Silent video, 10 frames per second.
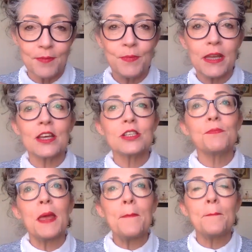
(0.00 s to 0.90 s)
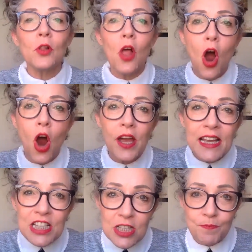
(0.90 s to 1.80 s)
because people are
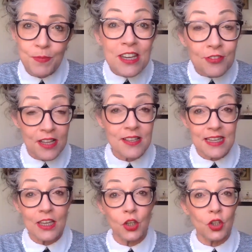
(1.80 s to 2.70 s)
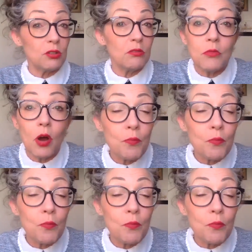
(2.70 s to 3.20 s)
experiencing you